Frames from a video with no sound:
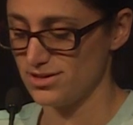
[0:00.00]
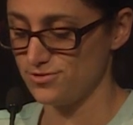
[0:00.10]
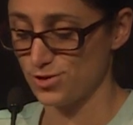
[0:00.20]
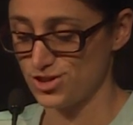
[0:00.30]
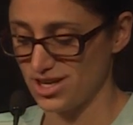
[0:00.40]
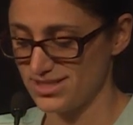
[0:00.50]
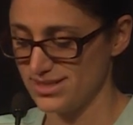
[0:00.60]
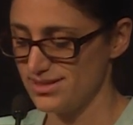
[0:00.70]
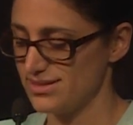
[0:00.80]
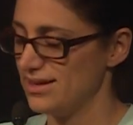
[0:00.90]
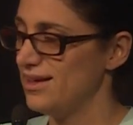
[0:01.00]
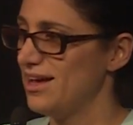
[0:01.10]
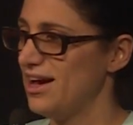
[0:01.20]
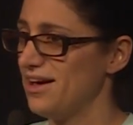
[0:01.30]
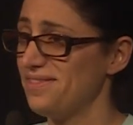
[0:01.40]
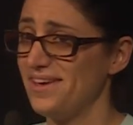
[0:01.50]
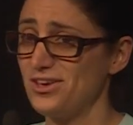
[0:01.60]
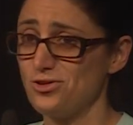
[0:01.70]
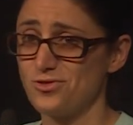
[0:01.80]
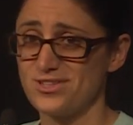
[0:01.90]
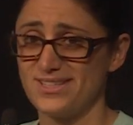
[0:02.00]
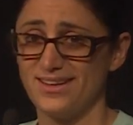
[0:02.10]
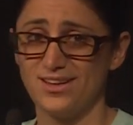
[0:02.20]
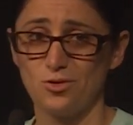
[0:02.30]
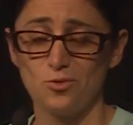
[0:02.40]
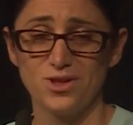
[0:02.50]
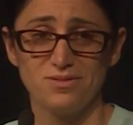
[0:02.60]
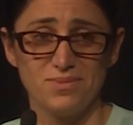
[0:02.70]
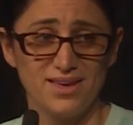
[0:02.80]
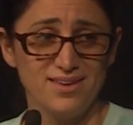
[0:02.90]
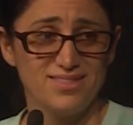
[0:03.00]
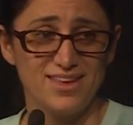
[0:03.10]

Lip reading: for justice. Thank you for standing with me.